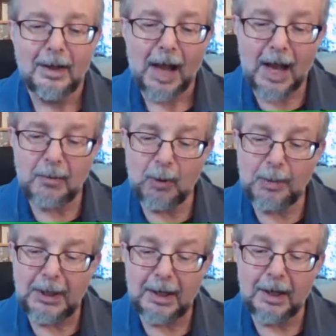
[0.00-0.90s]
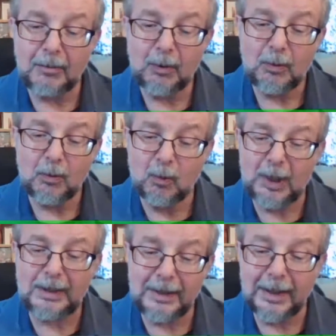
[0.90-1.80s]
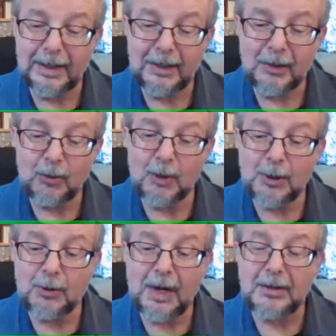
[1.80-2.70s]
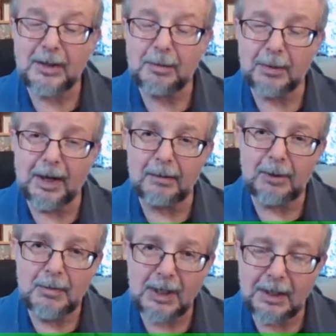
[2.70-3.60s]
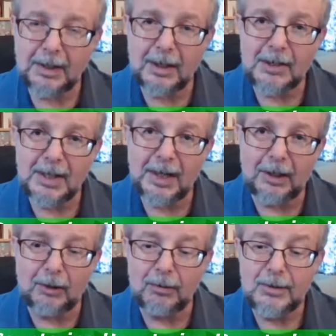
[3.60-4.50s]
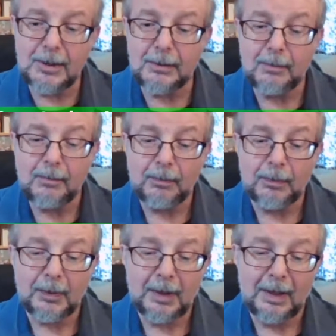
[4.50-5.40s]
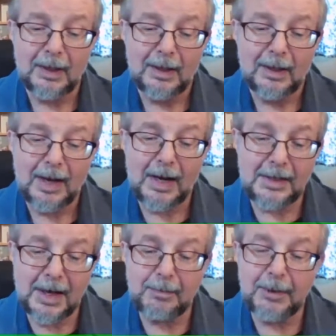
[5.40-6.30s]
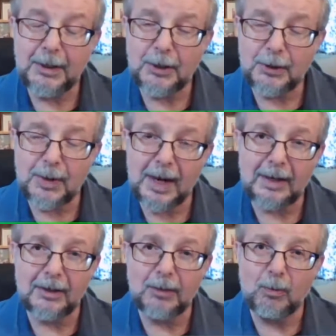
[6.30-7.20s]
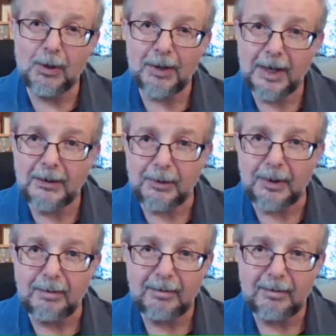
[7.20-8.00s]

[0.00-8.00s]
And we become willing to address the problems in ourselves and not be distracted with hatred.